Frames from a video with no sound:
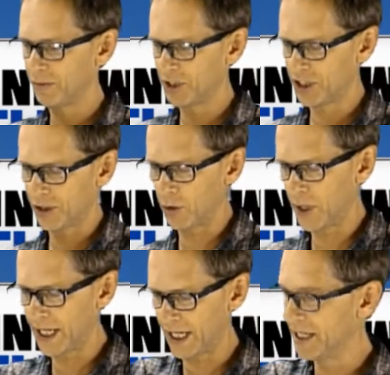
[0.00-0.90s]
which are
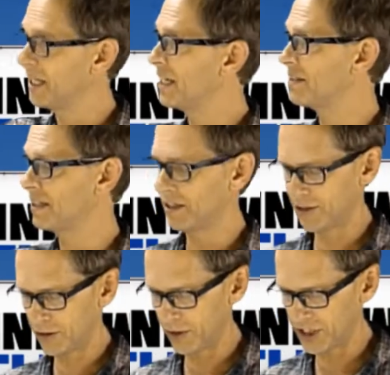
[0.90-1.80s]
quick and easy
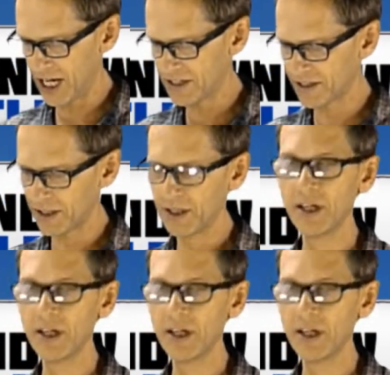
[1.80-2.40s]
to adjust.